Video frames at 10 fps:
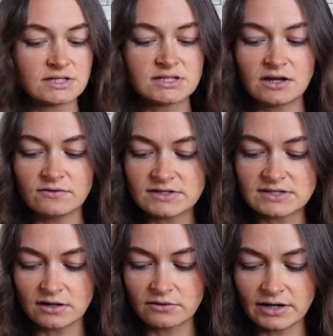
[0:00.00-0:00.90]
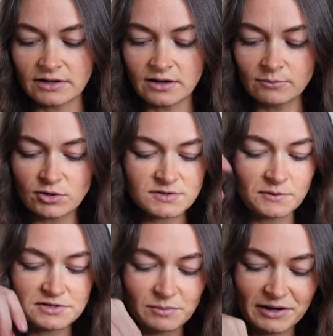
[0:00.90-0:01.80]
container for celery. I'm not
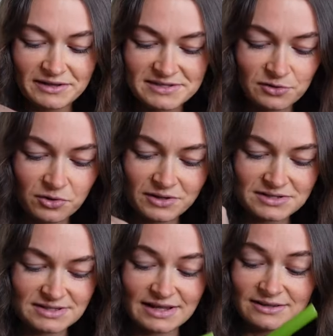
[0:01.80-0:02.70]
sponsored by this at all. This is